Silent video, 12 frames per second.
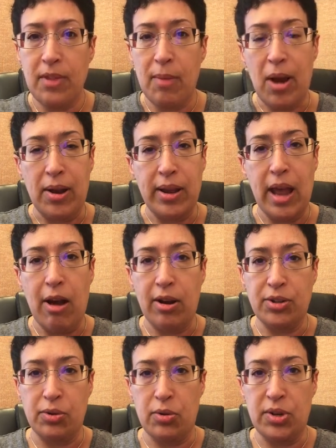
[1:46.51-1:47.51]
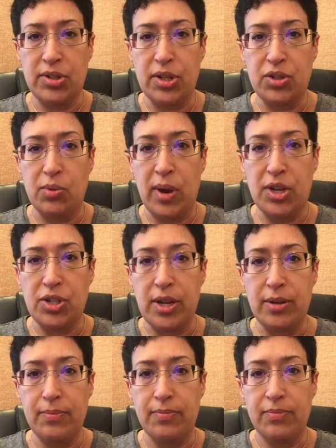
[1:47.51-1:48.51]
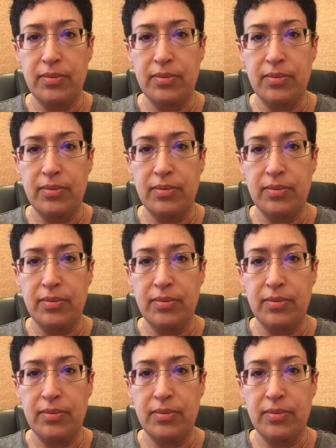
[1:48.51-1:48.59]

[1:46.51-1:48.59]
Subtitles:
about a character or a situation.